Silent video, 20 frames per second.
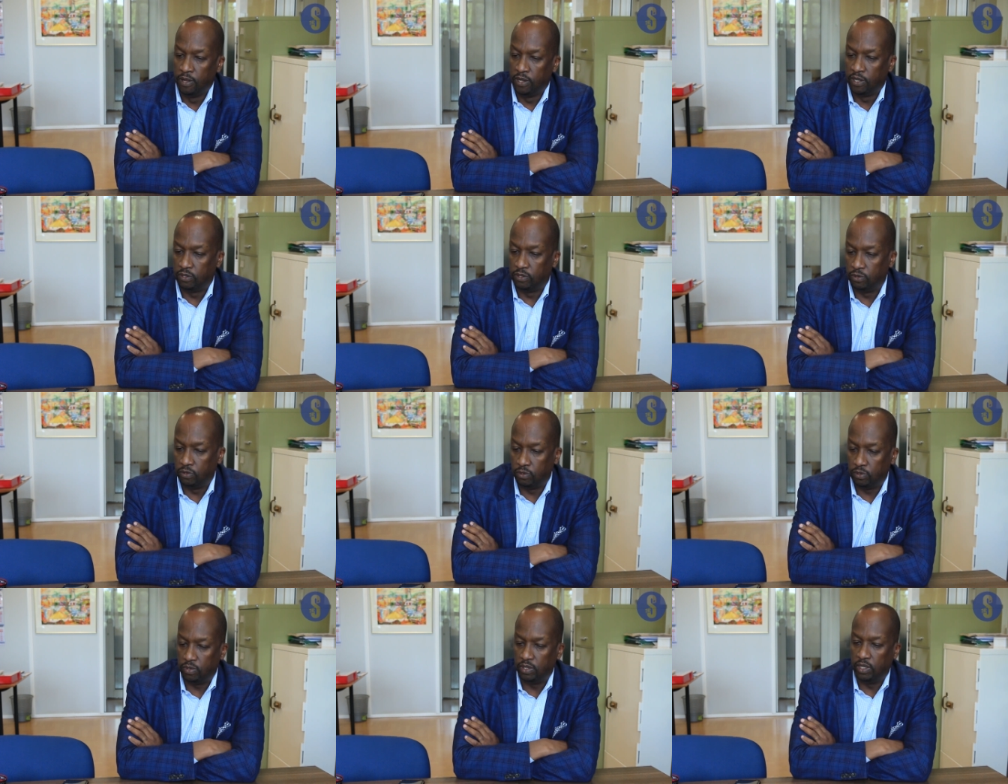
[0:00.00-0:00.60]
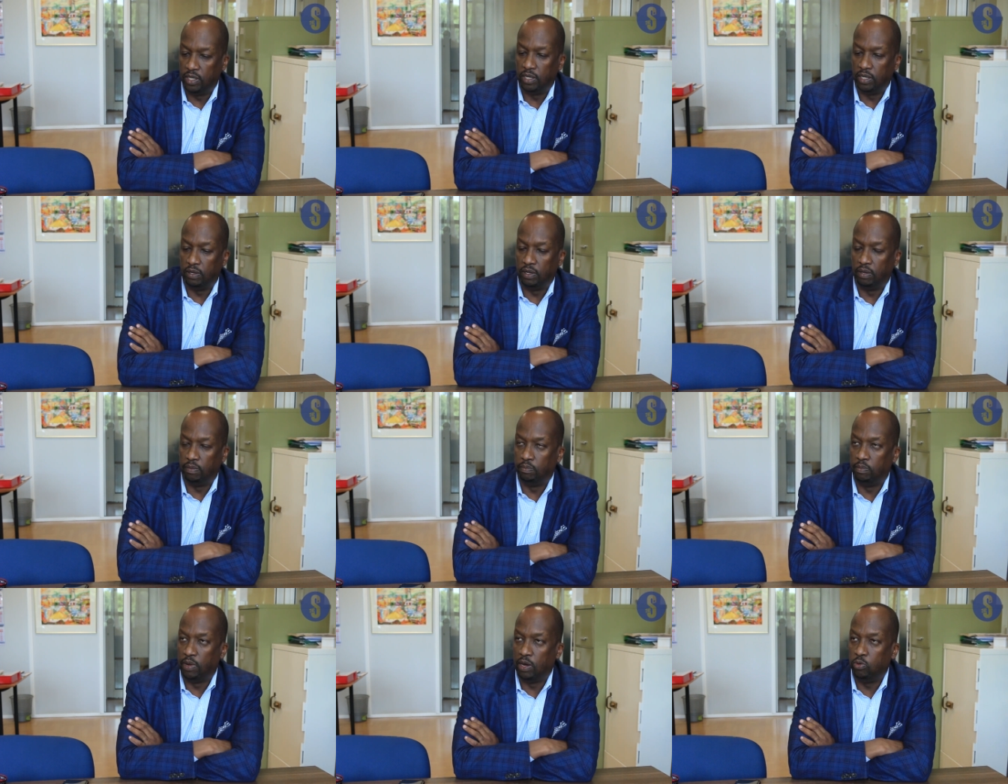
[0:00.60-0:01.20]
So,
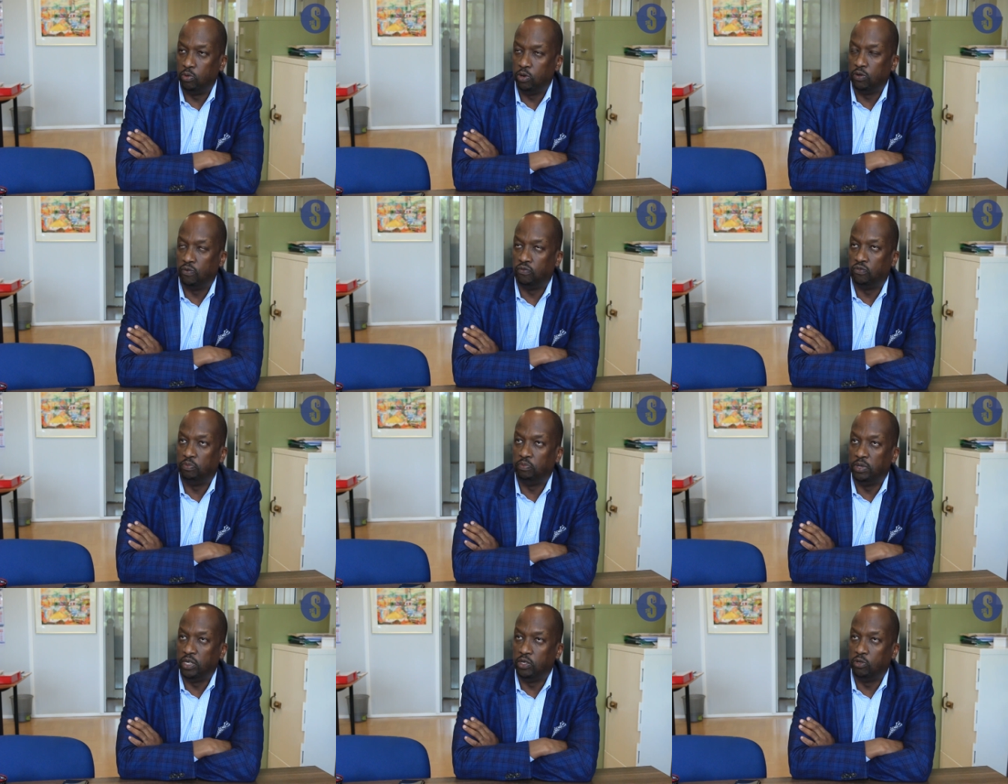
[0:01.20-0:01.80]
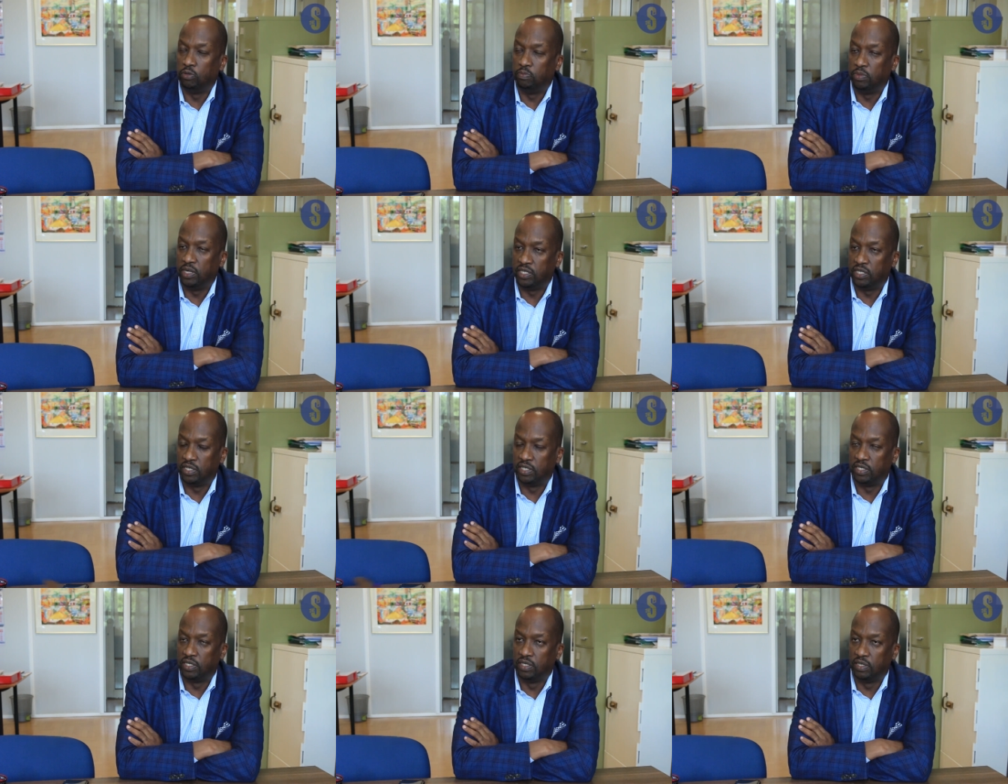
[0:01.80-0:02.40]
by way of remedial
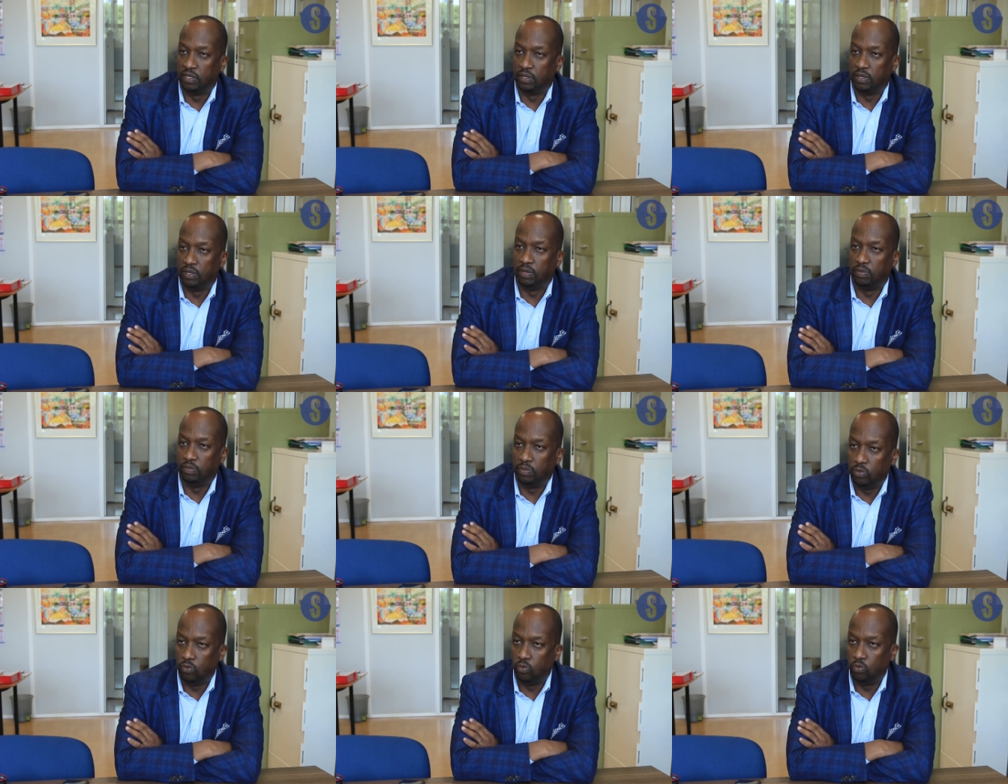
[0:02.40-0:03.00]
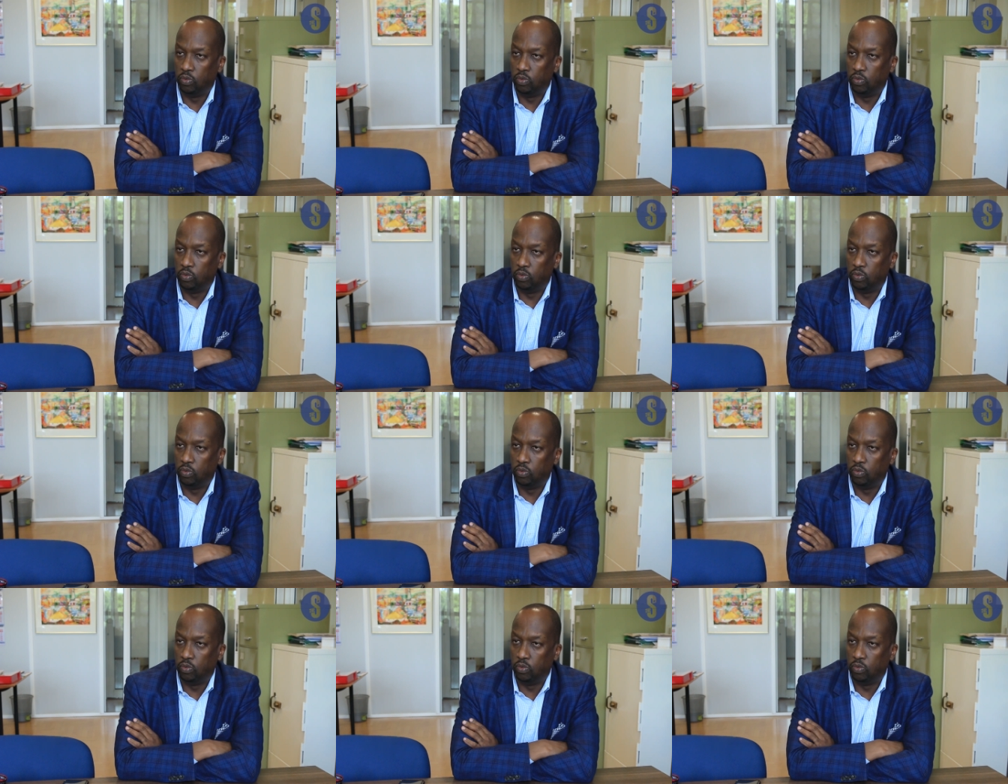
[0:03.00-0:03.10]
measures, um,